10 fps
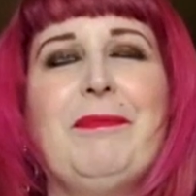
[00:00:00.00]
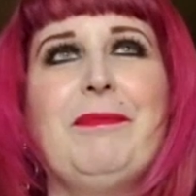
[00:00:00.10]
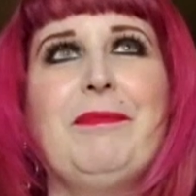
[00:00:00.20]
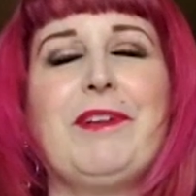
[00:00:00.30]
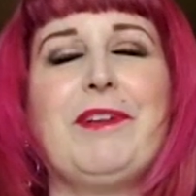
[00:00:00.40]

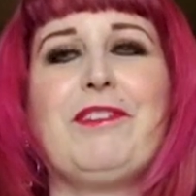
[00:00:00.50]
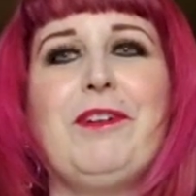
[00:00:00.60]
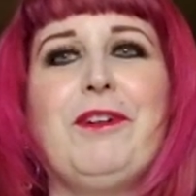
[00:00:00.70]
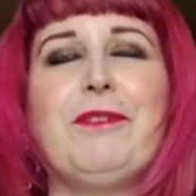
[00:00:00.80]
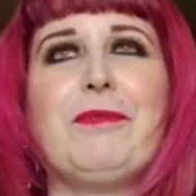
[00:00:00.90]
There's
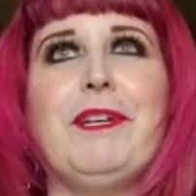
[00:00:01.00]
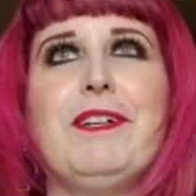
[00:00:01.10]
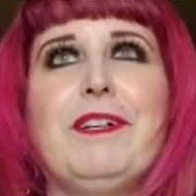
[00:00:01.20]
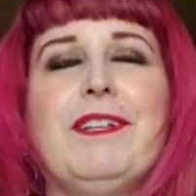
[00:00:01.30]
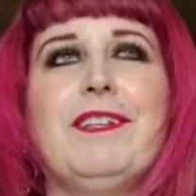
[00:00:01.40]
no
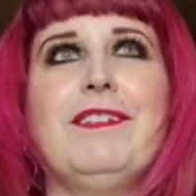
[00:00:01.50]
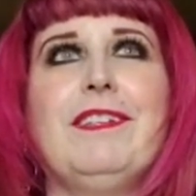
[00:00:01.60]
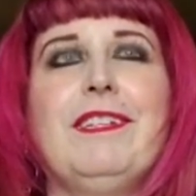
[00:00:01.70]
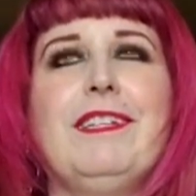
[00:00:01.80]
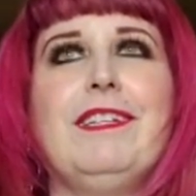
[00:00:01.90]
real
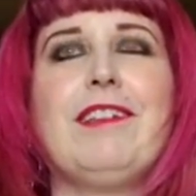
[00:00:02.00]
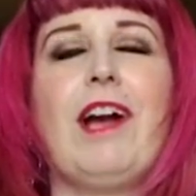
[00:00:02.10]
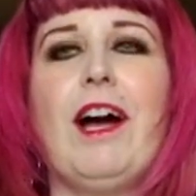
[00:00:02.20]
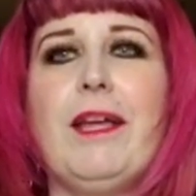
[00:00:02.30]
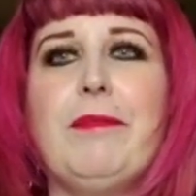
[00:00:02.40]

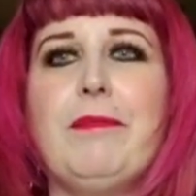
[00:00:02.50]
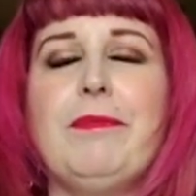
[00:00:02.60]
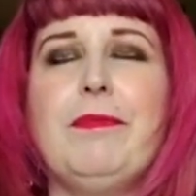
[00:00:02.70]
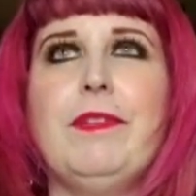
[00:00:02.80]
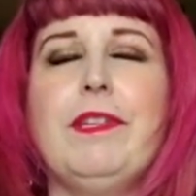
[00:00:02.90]
time